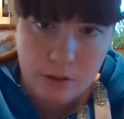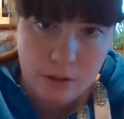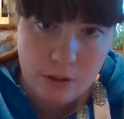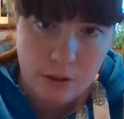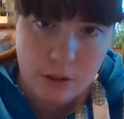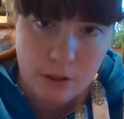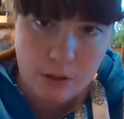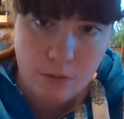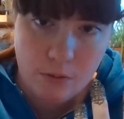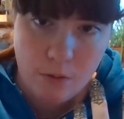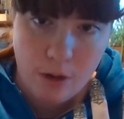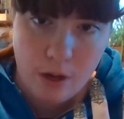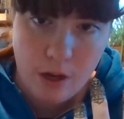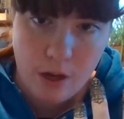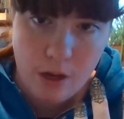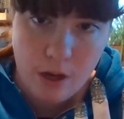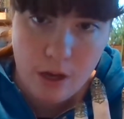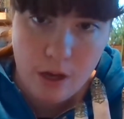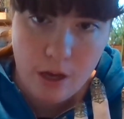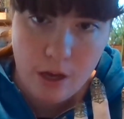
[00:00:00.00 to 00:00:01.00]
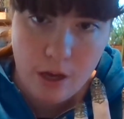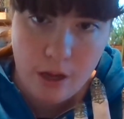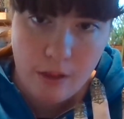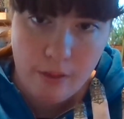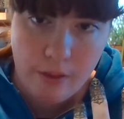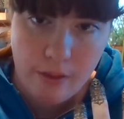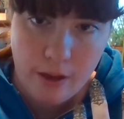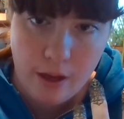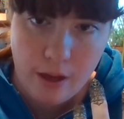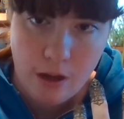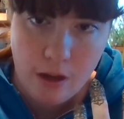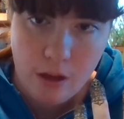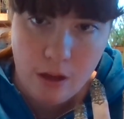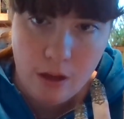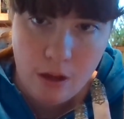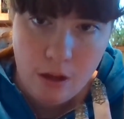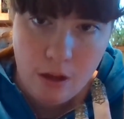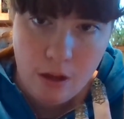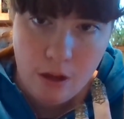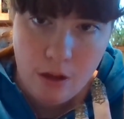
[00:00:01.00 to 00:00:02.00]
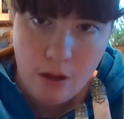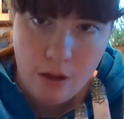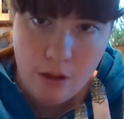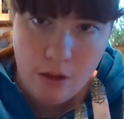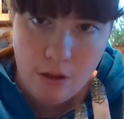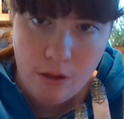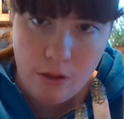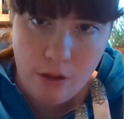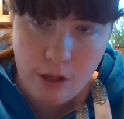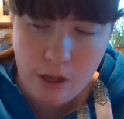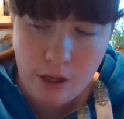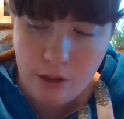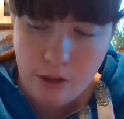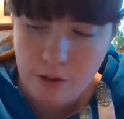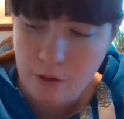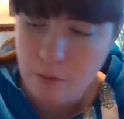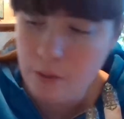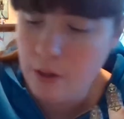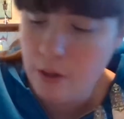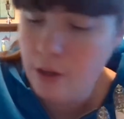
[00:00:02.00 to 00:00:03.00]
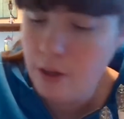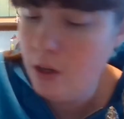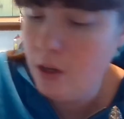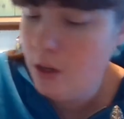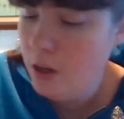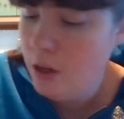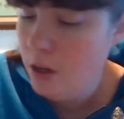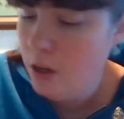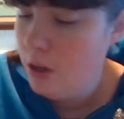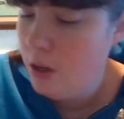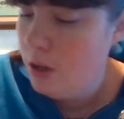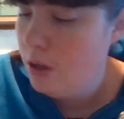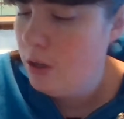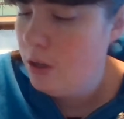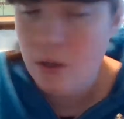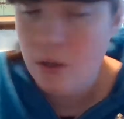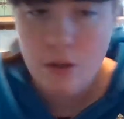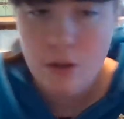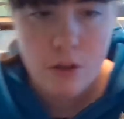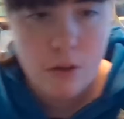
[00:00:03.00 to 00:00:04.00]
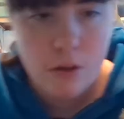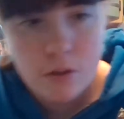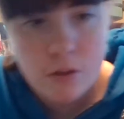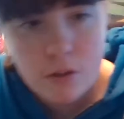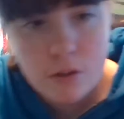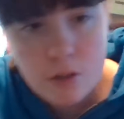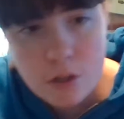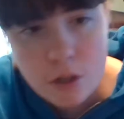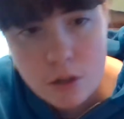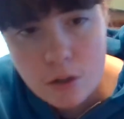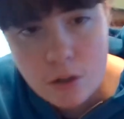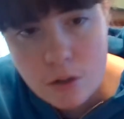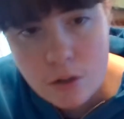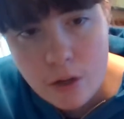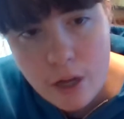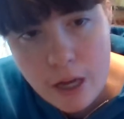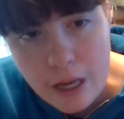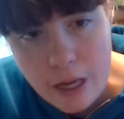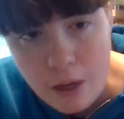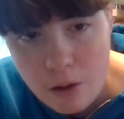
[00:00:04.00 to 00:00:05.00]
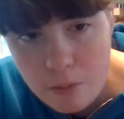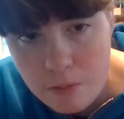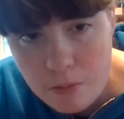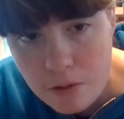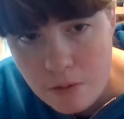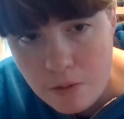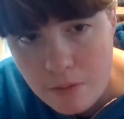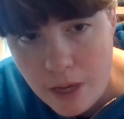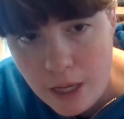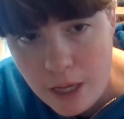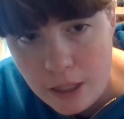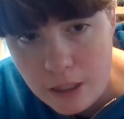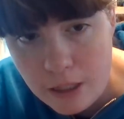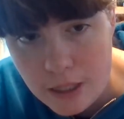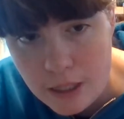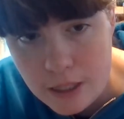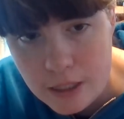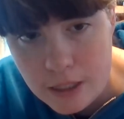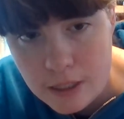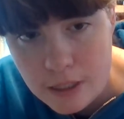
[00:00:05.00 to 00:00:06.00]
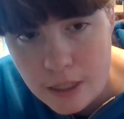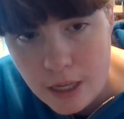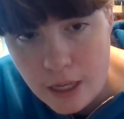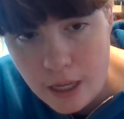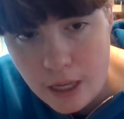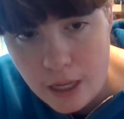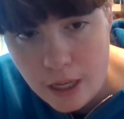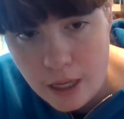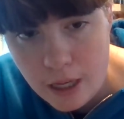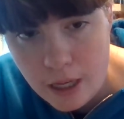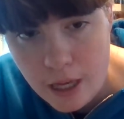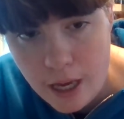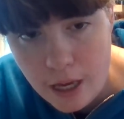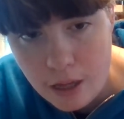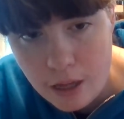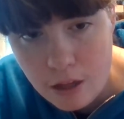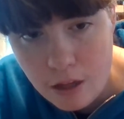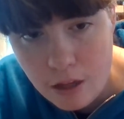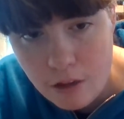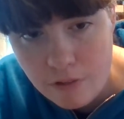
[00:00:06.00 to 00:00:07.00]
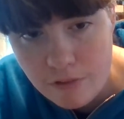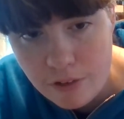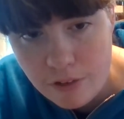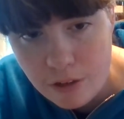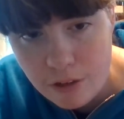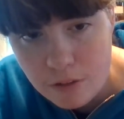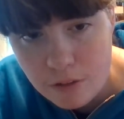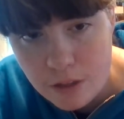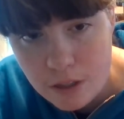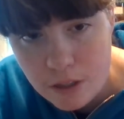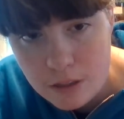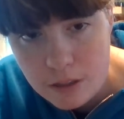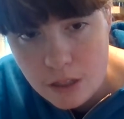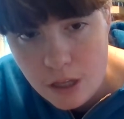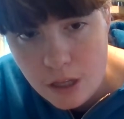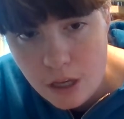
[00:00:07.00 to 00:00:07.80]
this one, and then the other one. So I hope you make these uh, cat claw figurines.